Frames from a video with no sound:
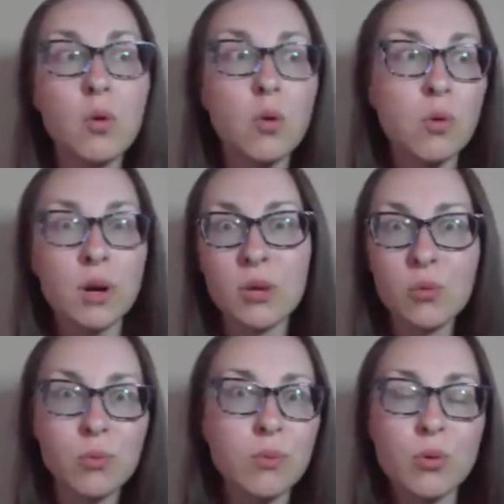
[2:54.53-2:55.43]
or
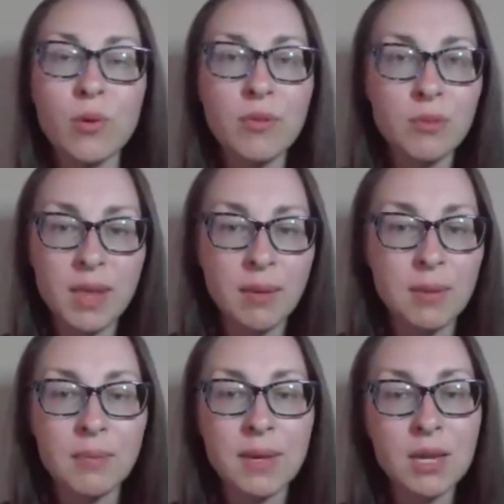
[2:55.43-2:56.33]
whoever that
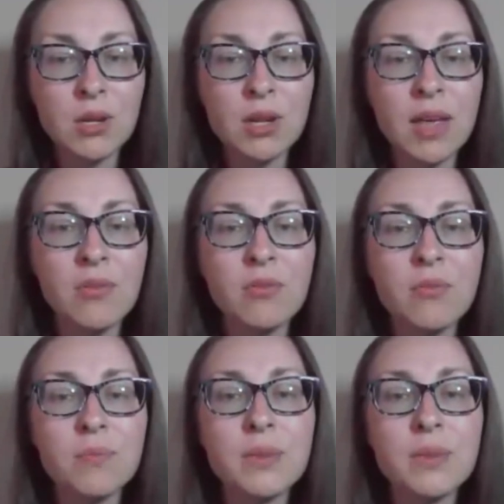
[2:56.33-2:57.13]
may be in your life.